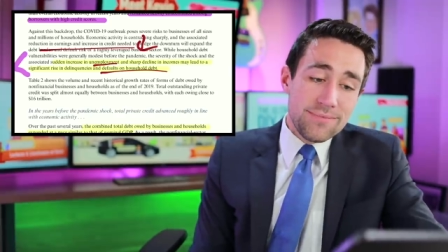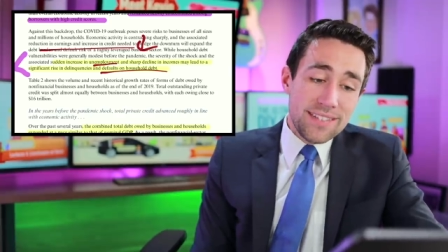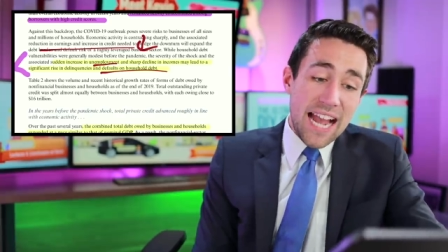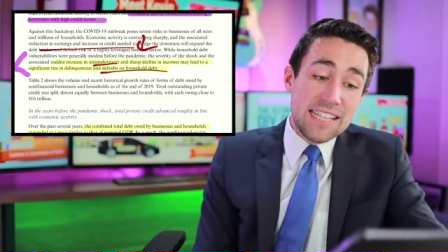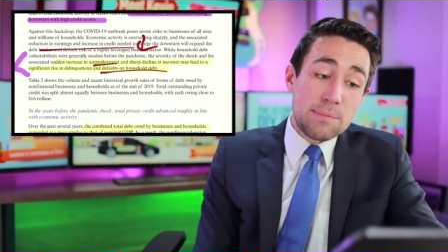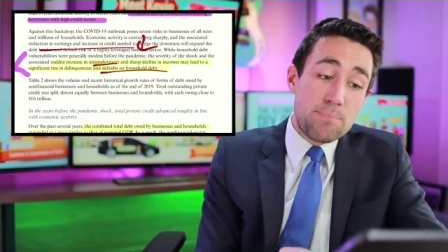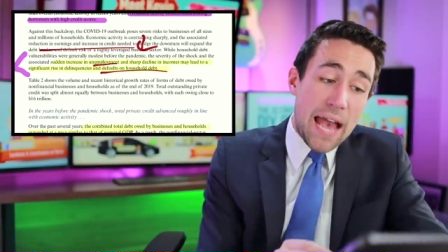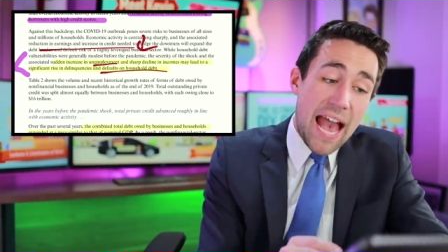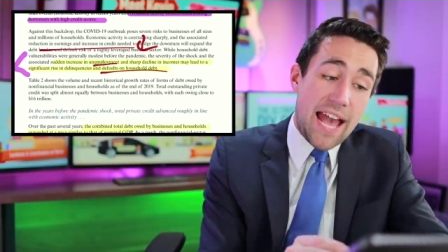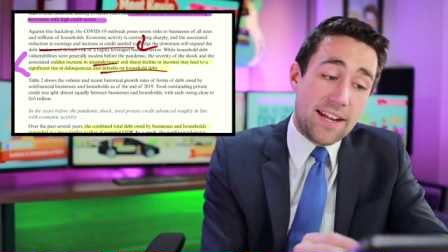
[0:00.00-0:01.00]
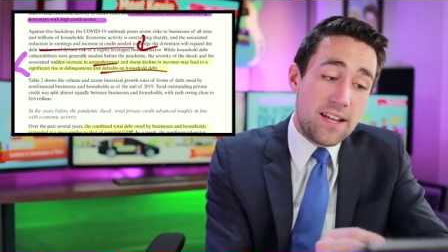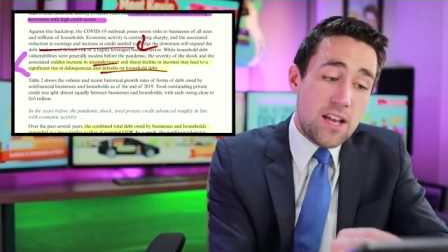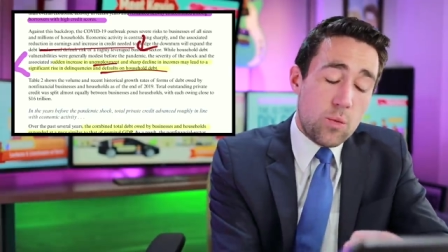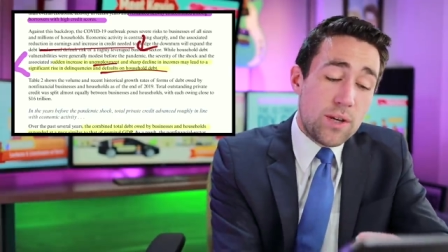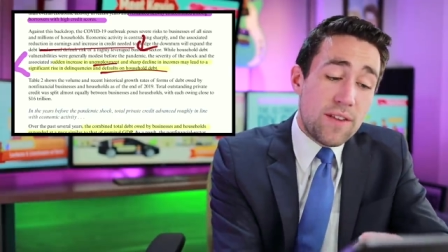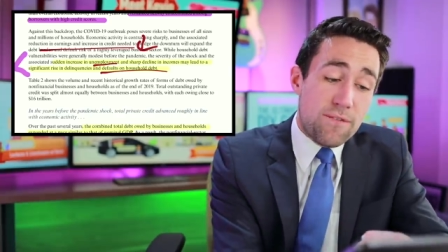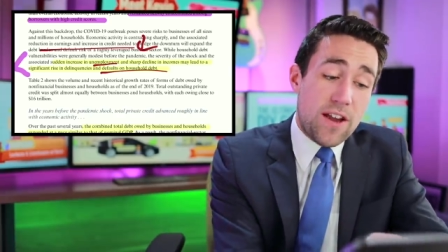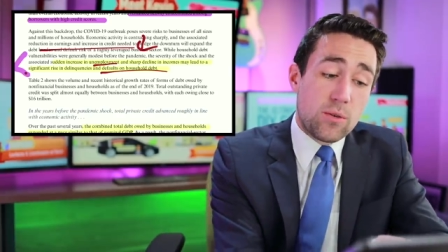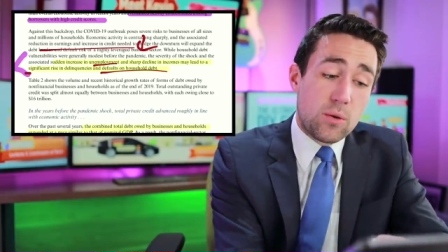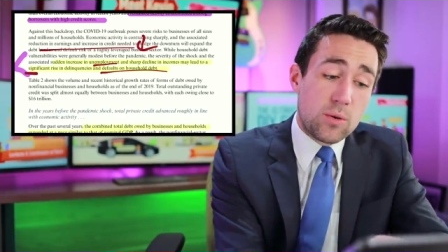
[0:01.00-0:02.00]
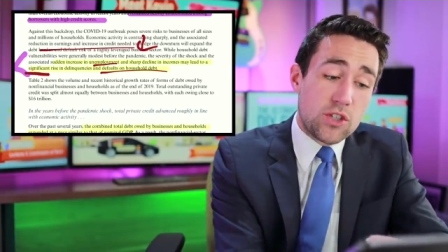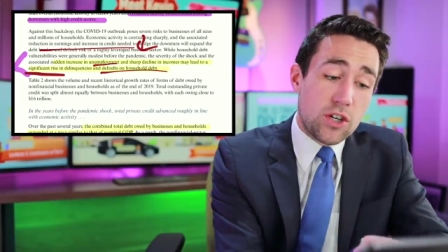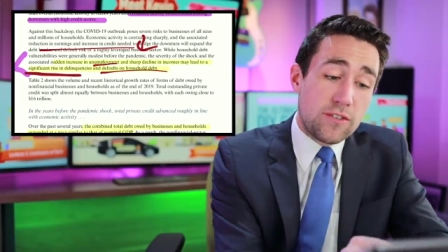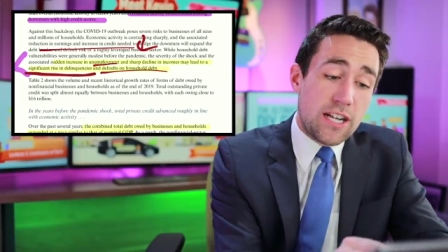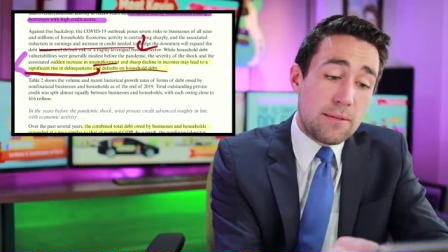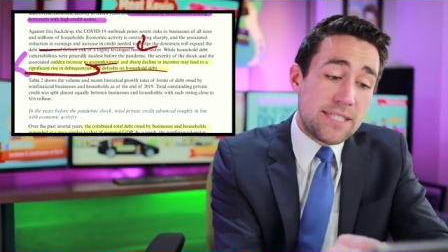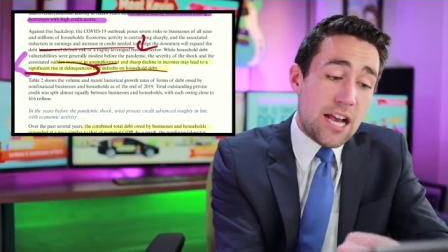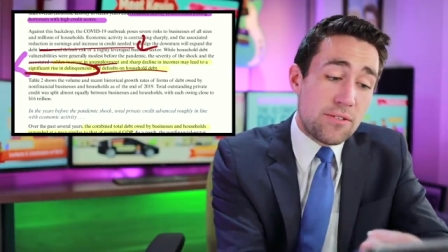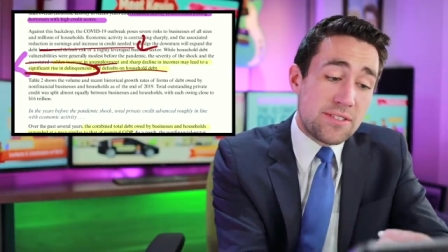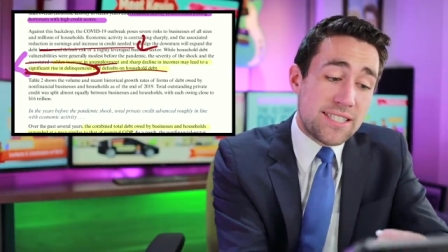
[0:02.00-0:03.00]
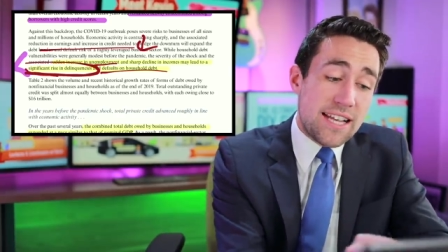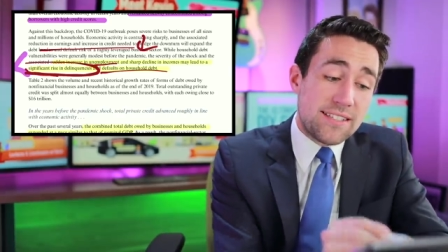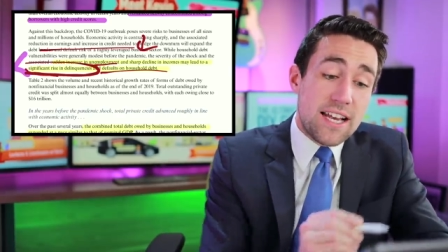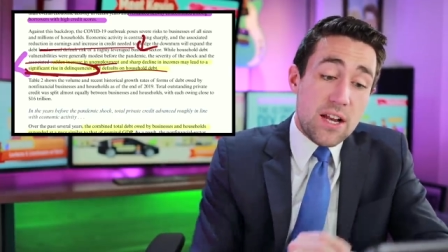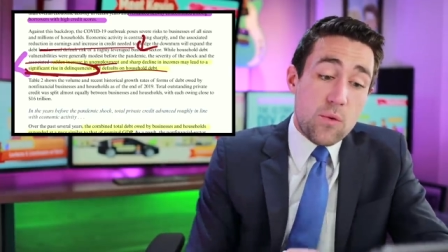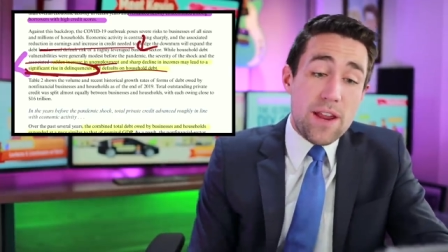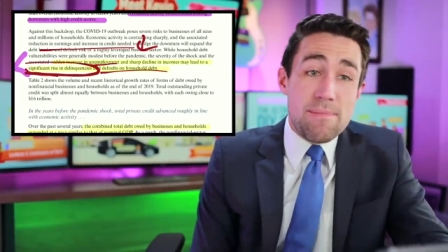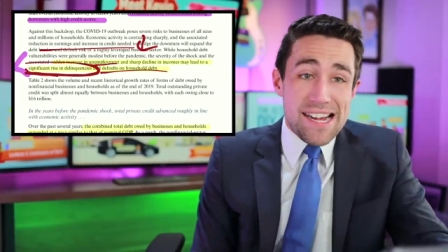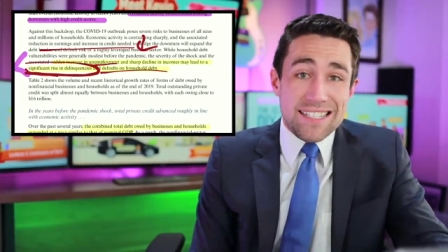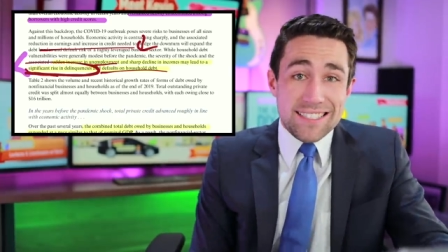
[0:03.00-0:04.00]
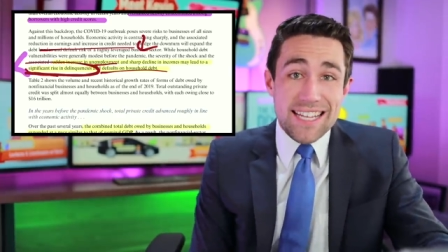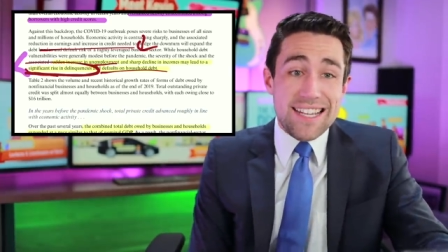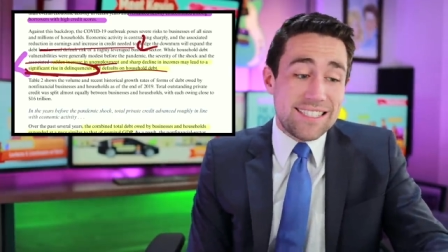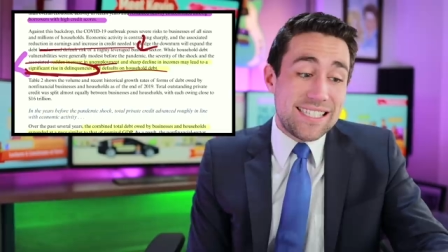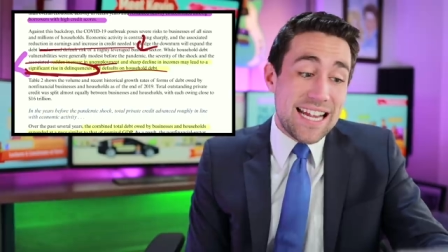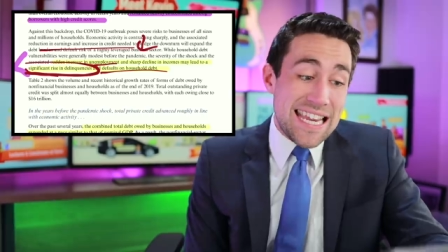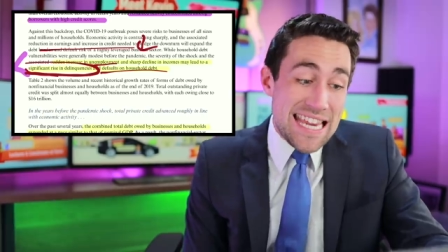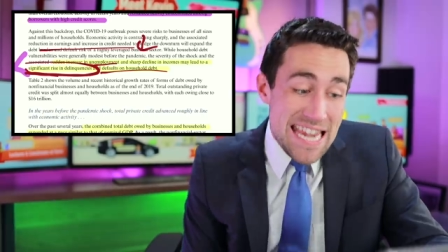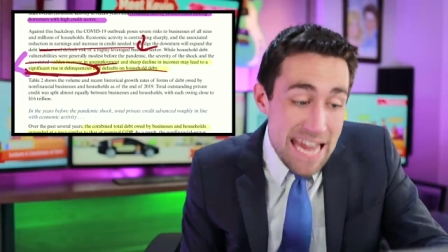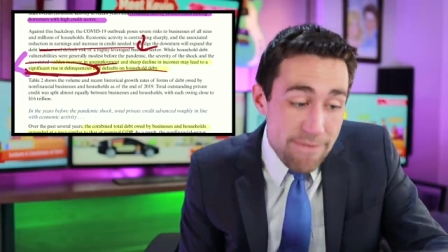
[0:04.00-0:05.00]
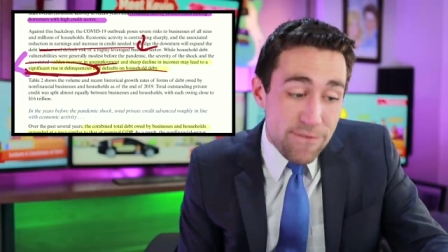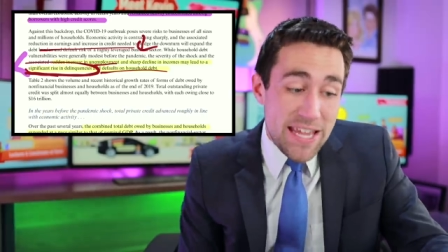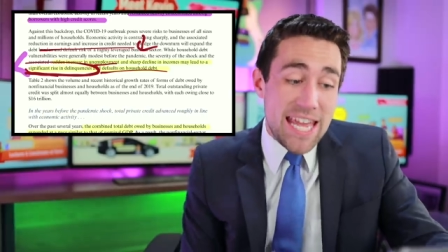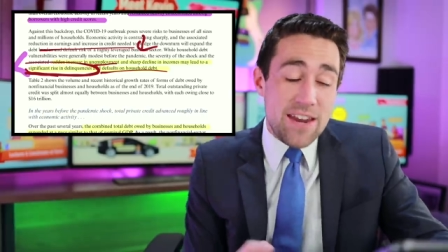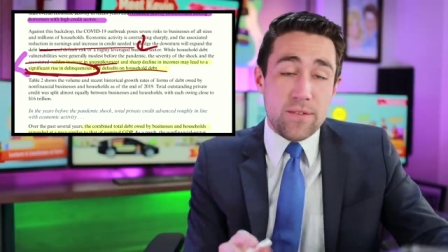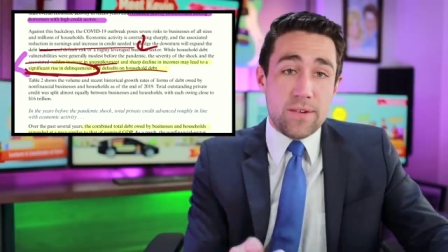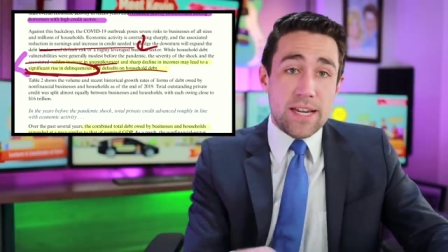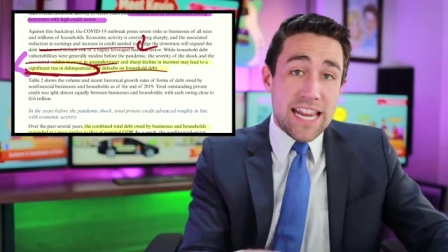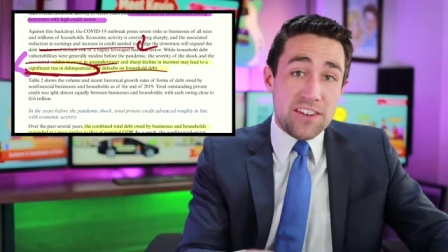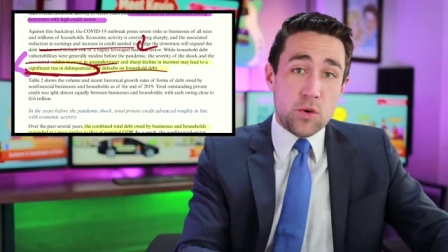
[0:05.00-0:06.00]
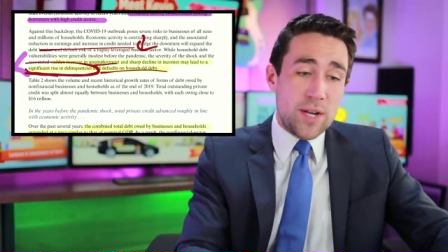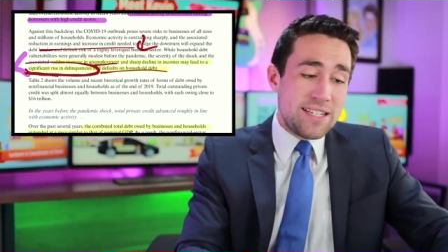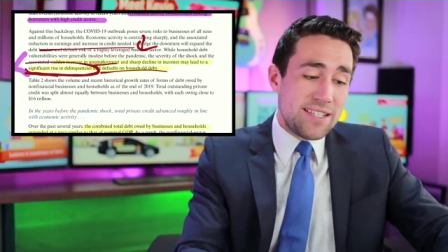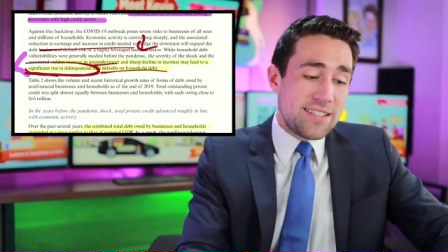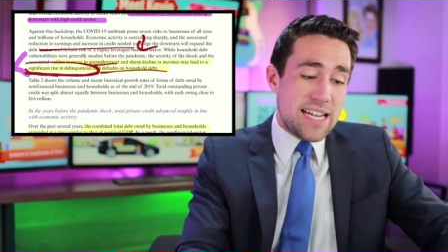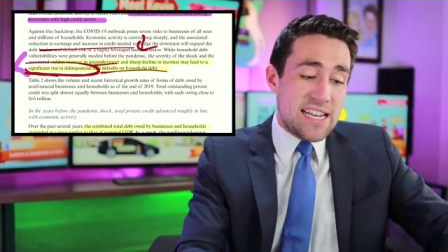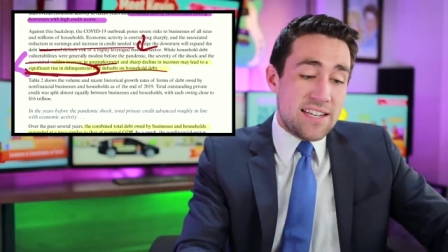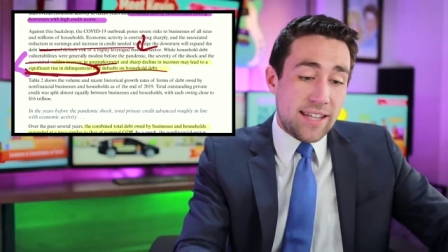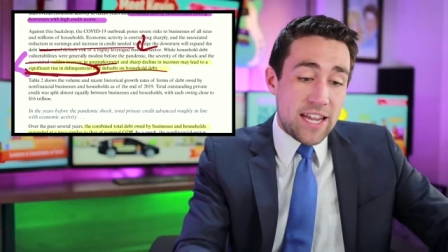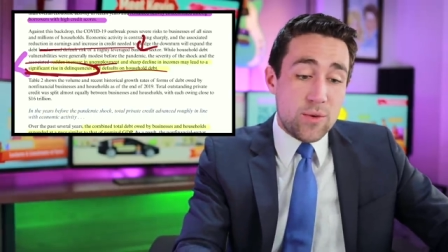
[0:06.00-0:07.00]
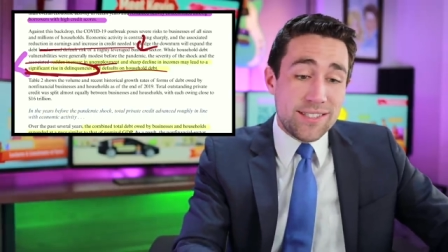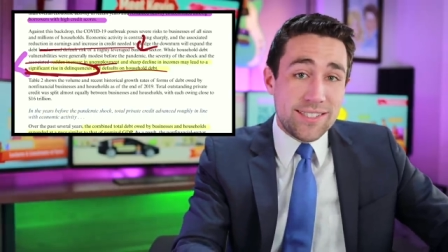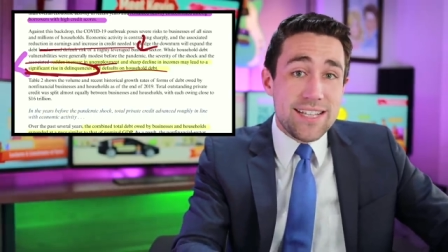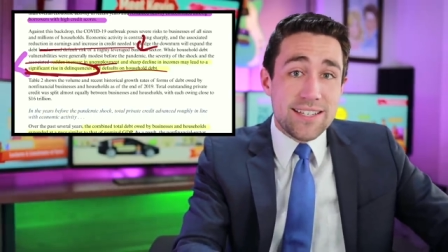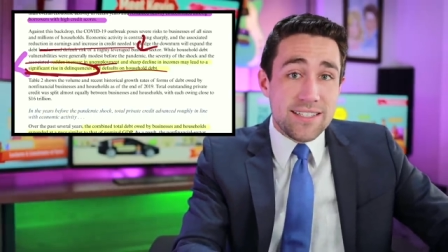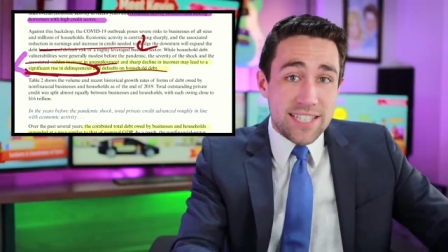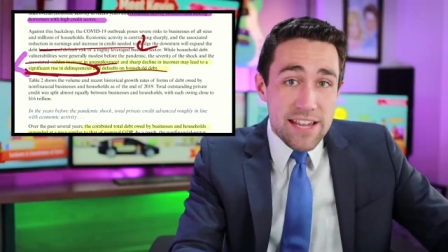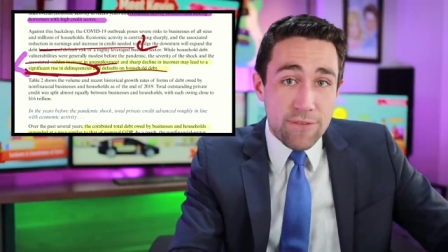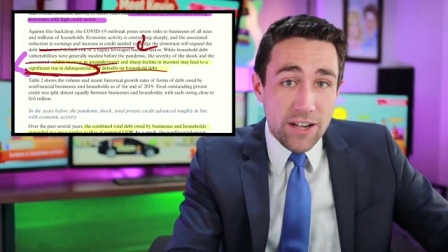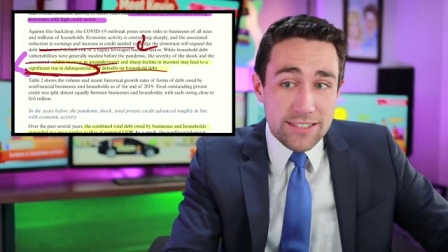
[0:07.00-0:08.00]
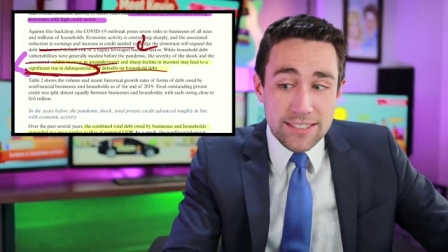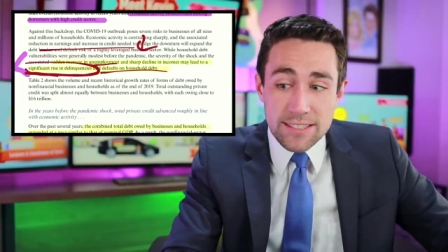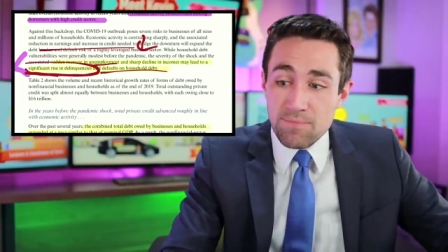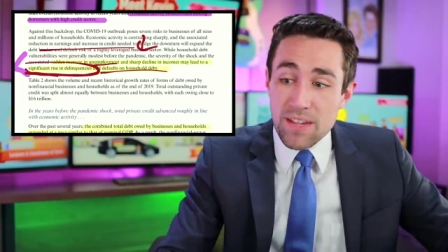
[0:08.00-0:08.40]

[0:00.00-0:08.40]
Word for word: That's bad. When the Federal Reserve comes out and says we might see significant increases in delinquencies and defaults,